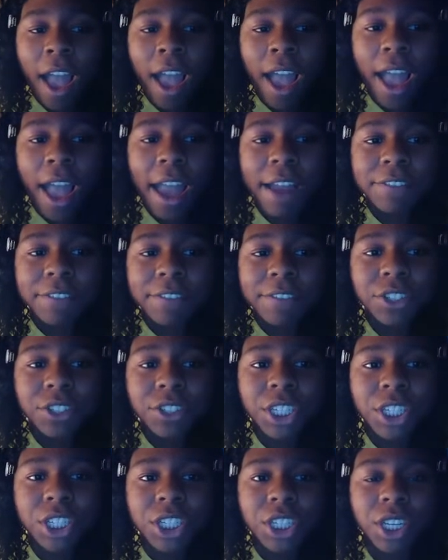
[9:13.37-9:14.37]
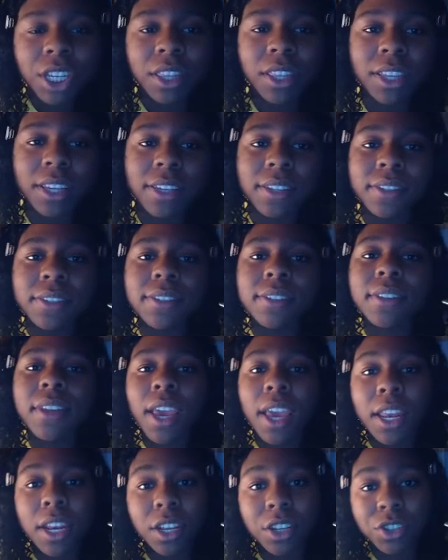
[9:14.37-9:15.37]
After teaching this
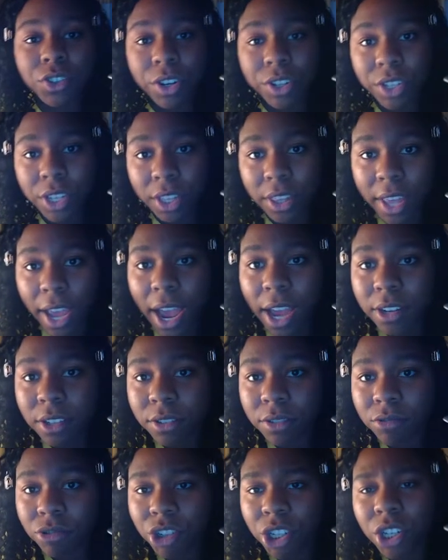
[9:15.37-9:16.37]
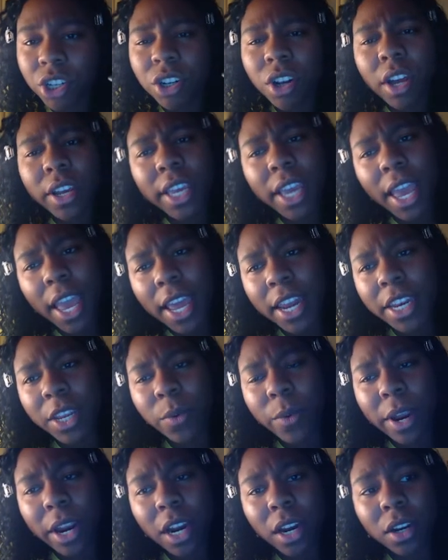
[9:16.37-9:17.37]
and instructing that, she did not get
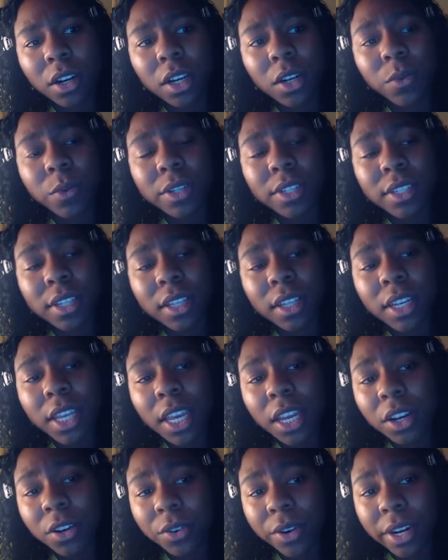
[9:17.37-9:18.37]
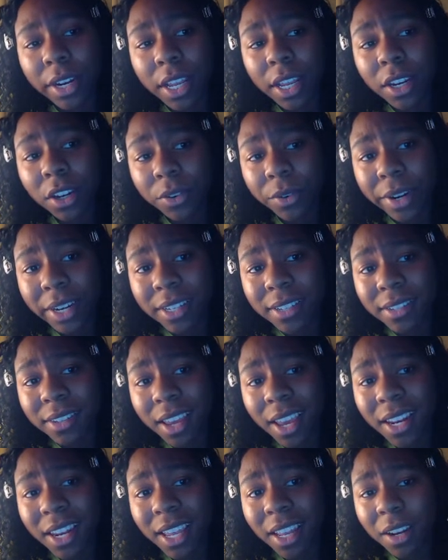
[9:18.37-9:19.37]
anywhere and was still an ignorant
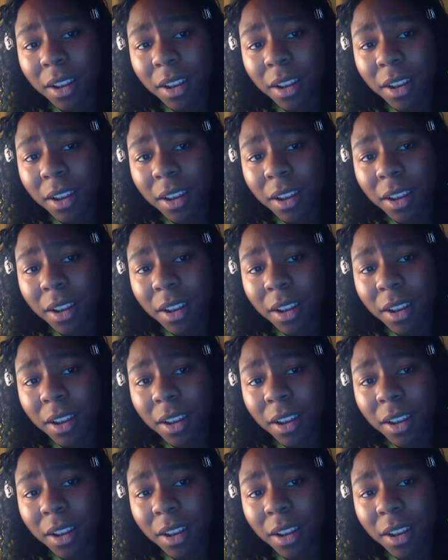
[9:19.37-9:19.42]
and